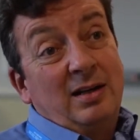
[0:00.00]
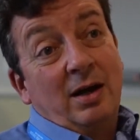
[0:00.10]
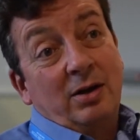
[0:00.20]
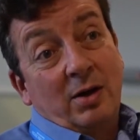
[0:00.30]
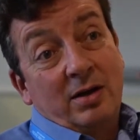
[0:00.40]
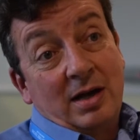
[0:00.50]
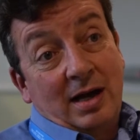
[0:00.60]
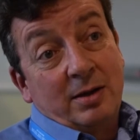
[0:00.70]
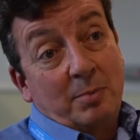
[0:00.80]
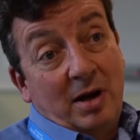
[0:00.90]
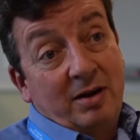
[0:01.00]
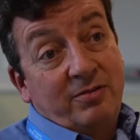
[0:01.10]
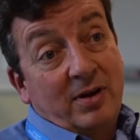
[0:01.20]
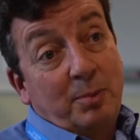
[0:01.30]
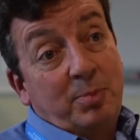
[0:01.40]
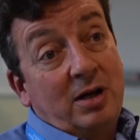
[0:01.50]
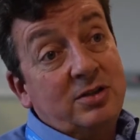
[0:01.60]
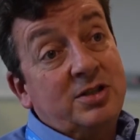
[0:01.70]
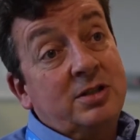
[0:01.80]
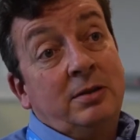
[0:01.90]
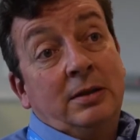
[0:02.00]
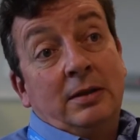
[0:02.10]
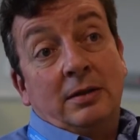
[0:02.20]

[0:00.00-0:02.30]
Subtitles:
going to either MyFair Plus,